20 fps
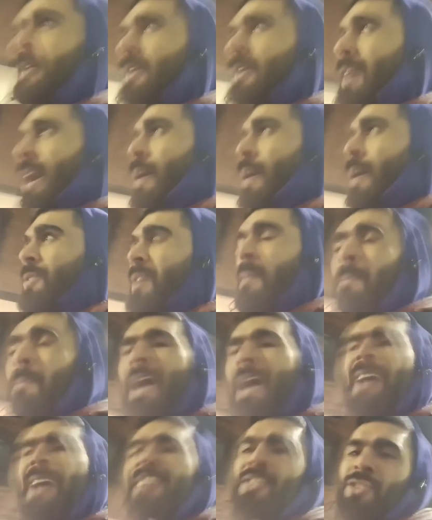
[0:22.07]
I was a
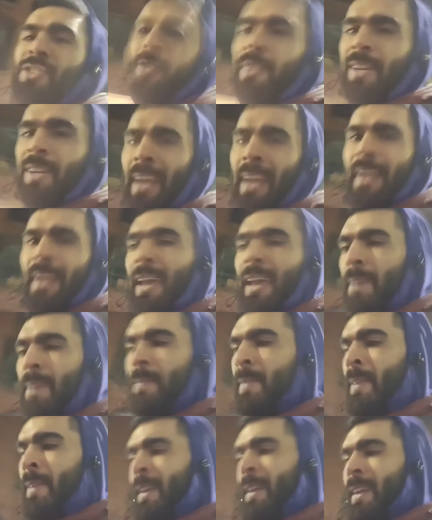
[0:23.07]
mess during that game.
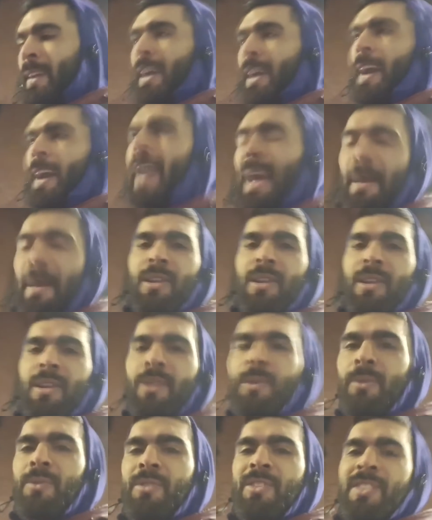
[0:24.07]
An
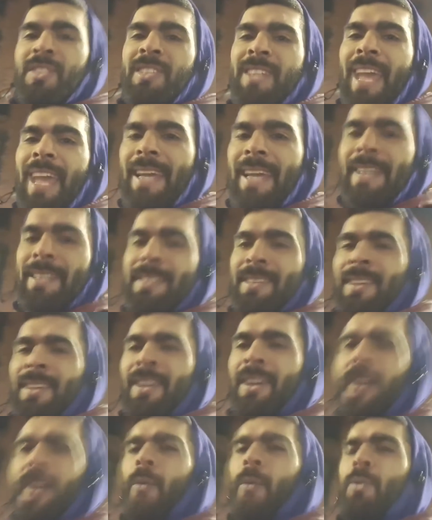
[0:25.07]
absolute state.
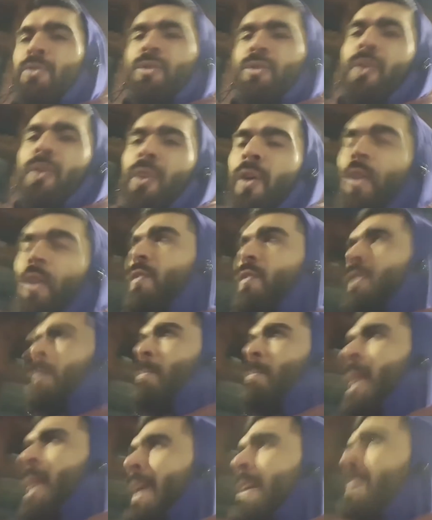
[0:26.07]
I was all over the
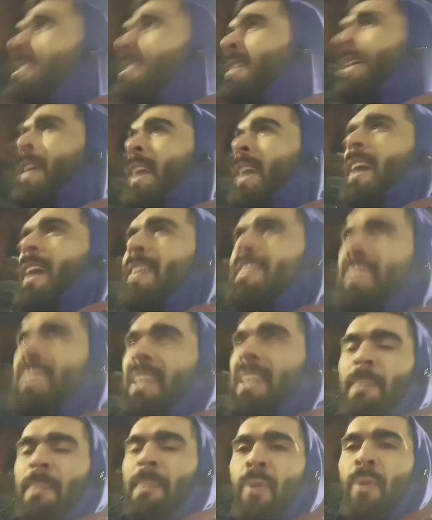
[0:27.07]
place. I was
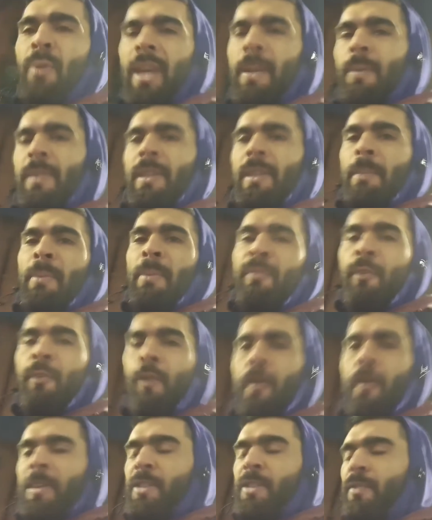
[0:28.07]
disappointed with the
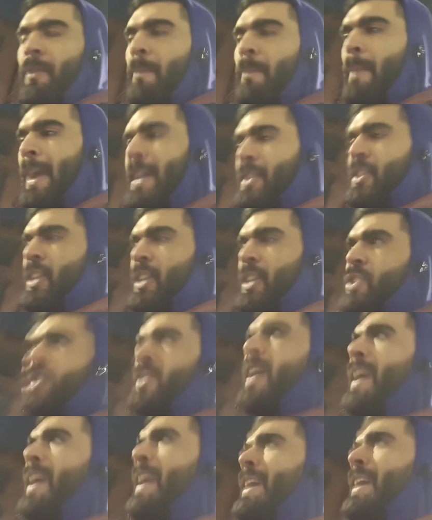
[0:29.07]
performance from Manchester
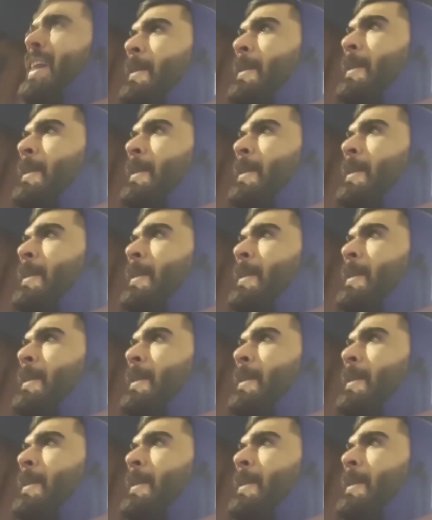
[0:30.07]
United.